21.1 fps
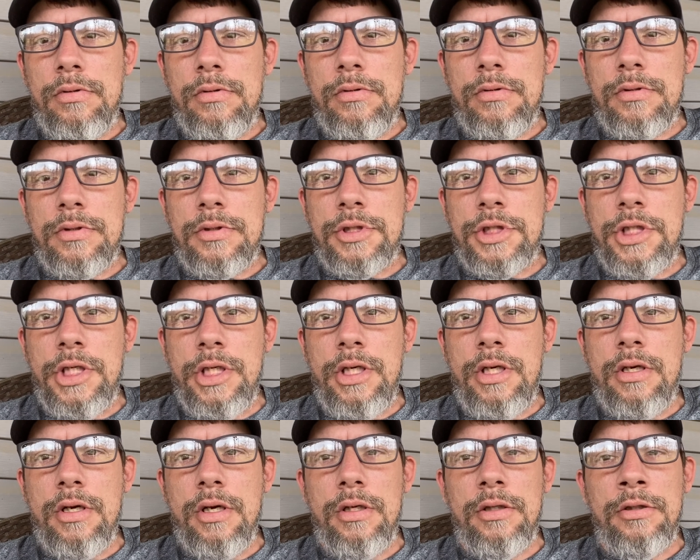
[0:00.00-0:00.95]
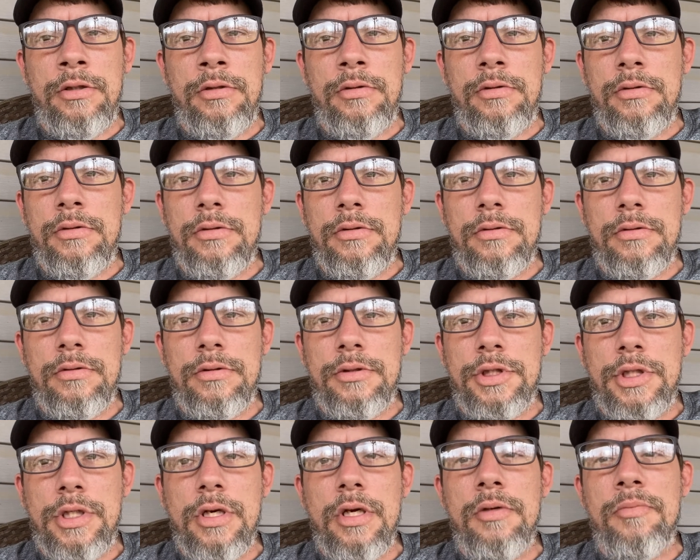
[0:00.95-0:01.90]
she couldn't
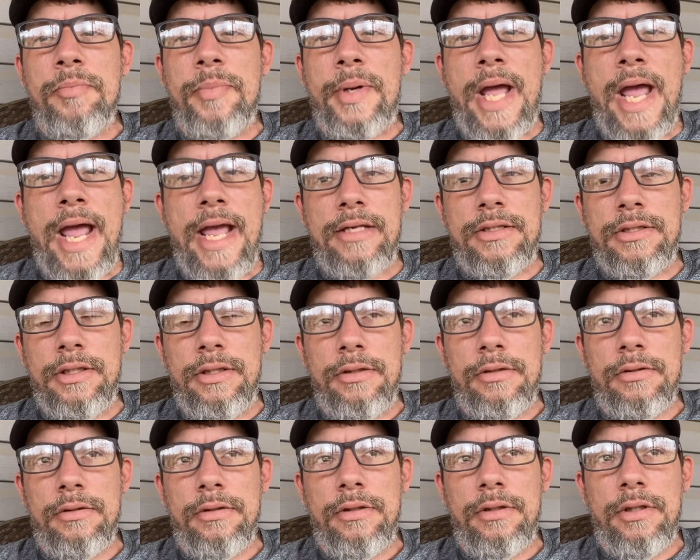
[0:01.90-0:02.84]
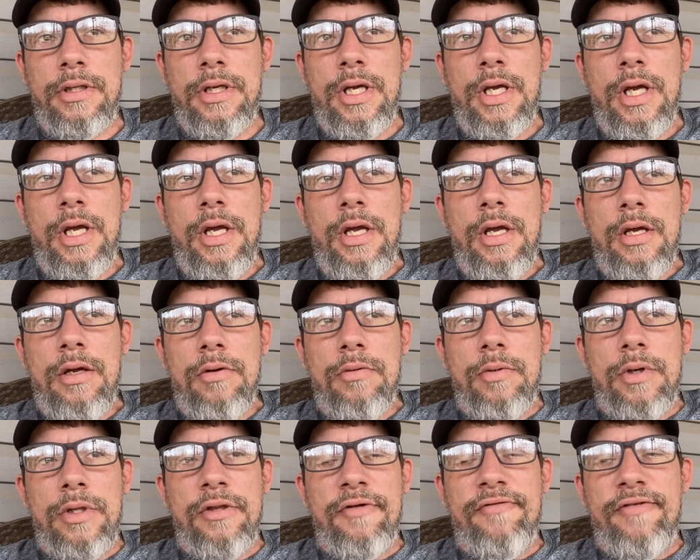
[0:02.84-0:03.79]
pass it.
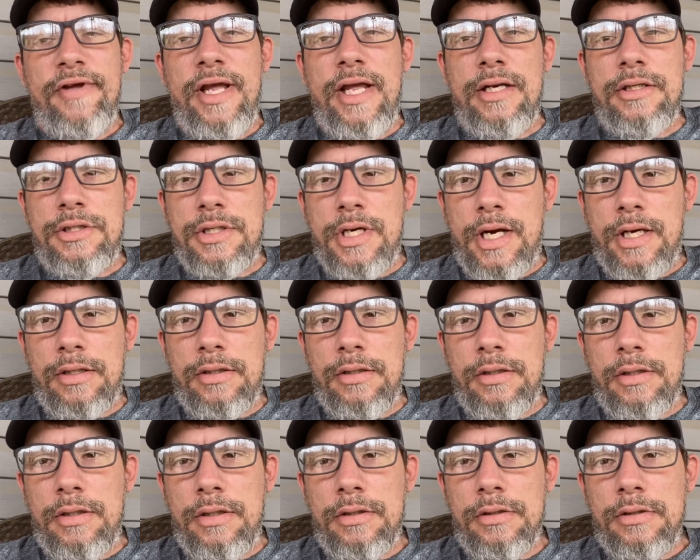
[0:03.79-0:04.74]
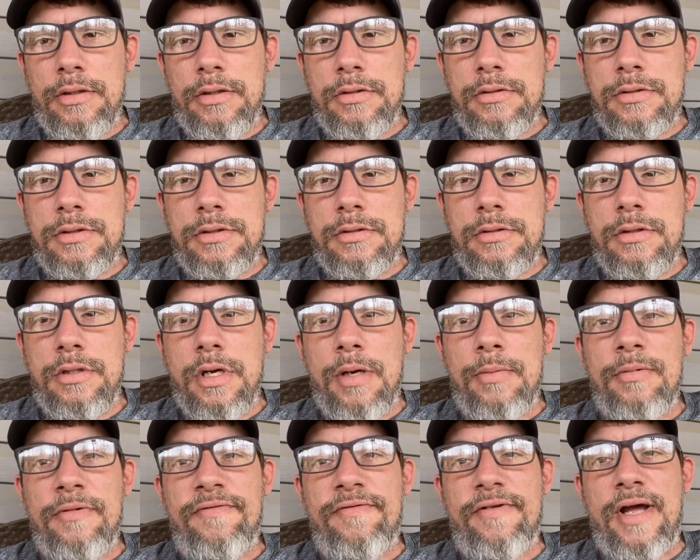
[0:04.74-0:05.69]
When the vet checked her, come
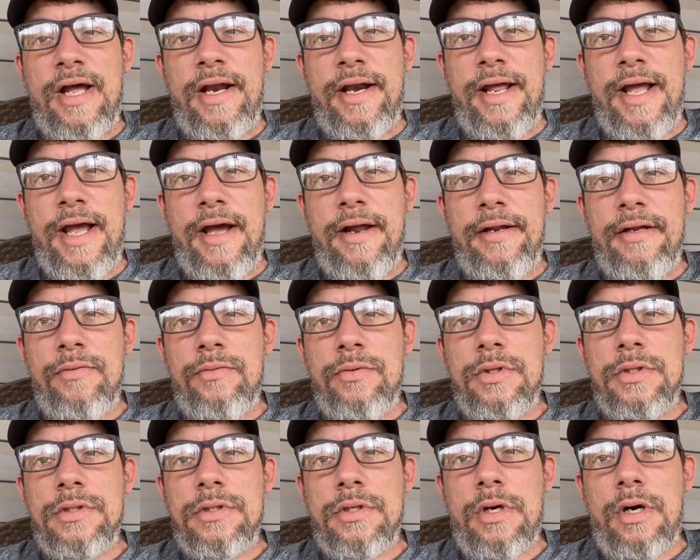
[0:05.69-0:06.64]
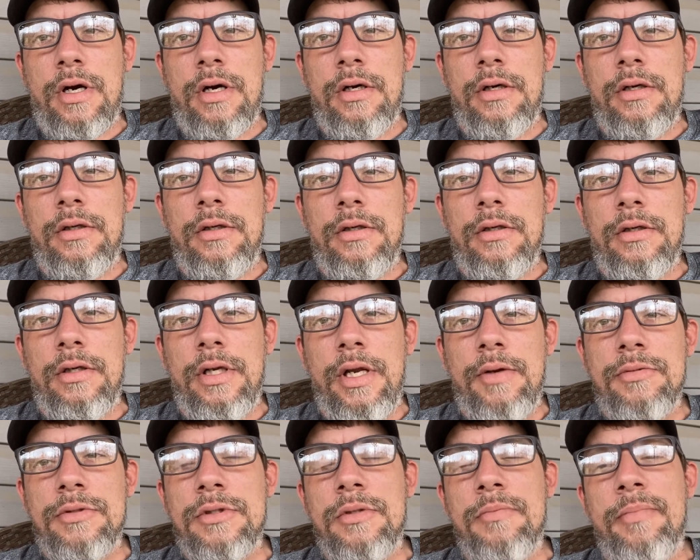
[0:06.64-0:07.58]
to find out it was
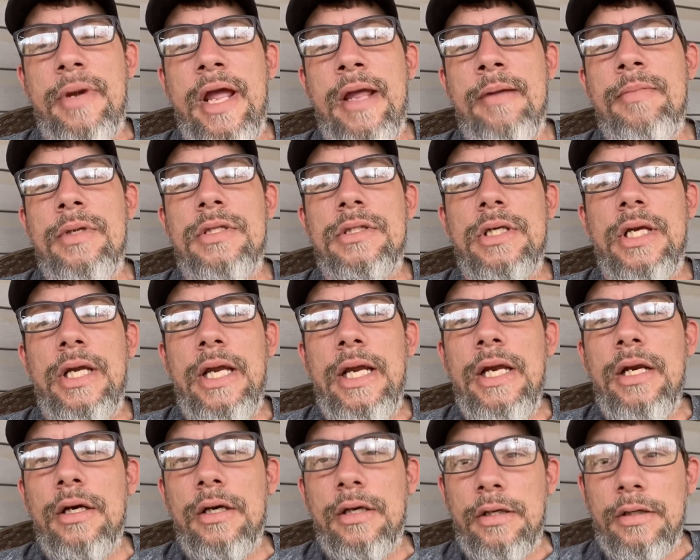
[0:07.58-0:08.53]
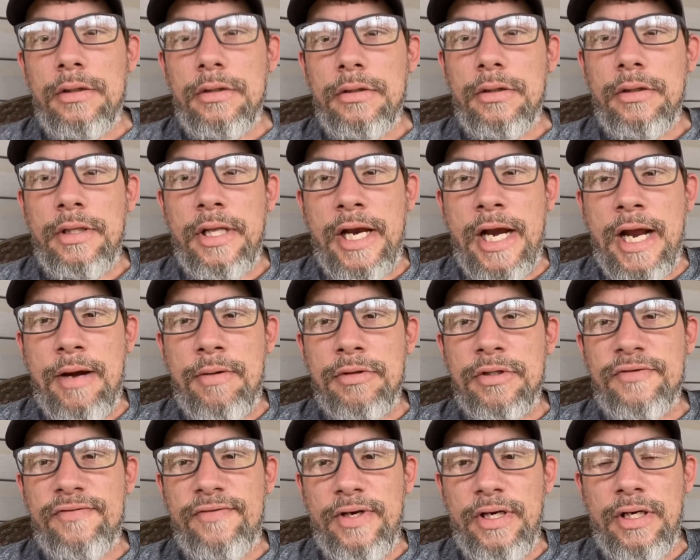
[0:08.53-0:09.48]
the baby's ear that I
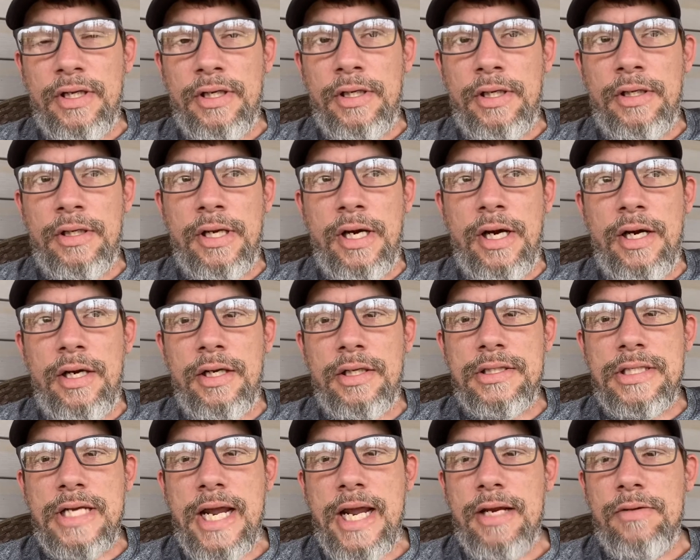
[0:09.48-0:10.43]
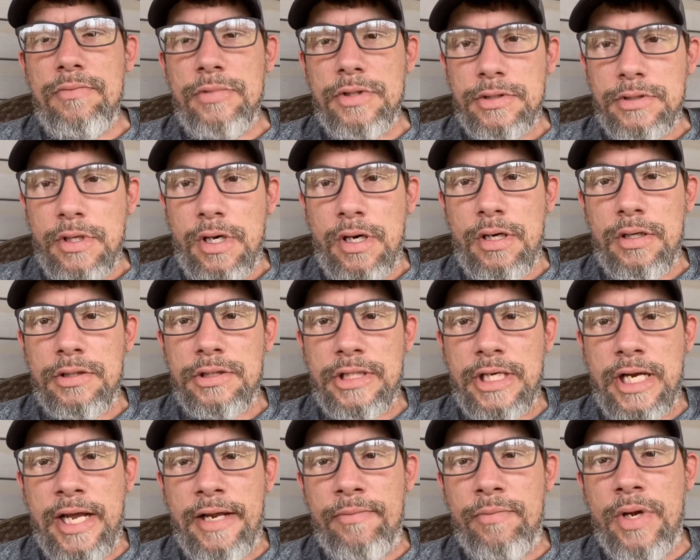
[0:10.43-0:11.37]
was feeling in there, and its head was turned
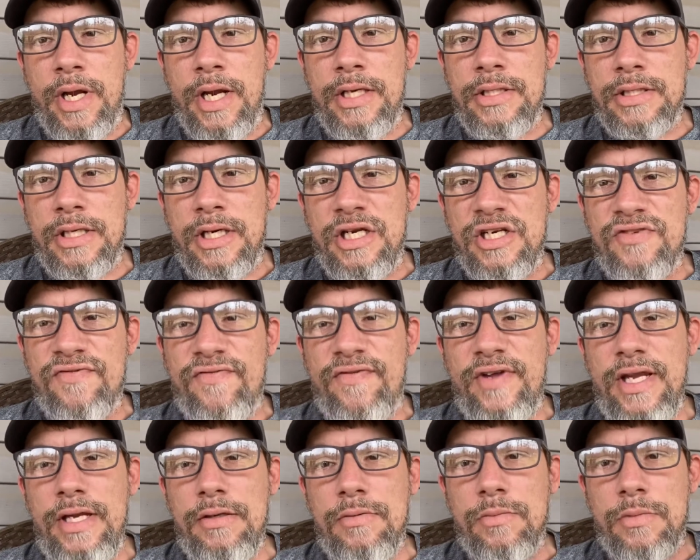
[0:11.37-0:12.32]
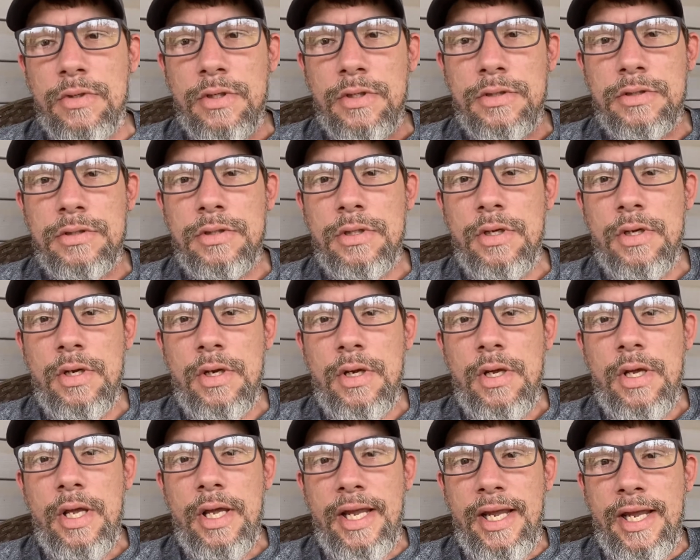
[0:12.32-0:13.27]
sideways and its feet was
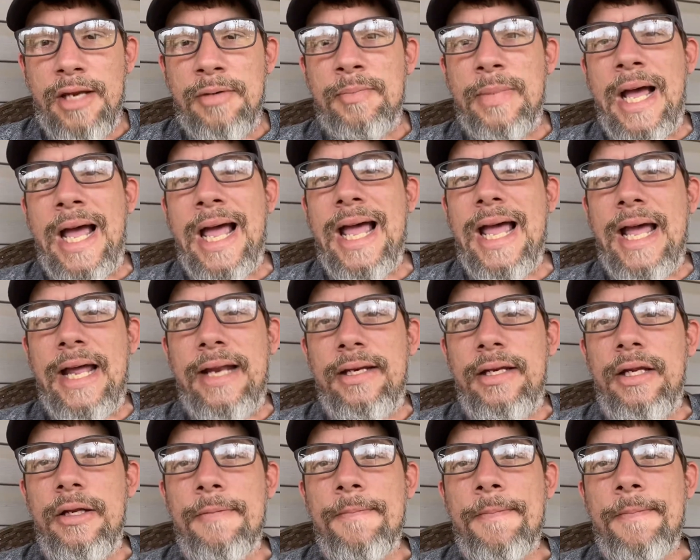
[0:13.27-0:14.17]
in behind it.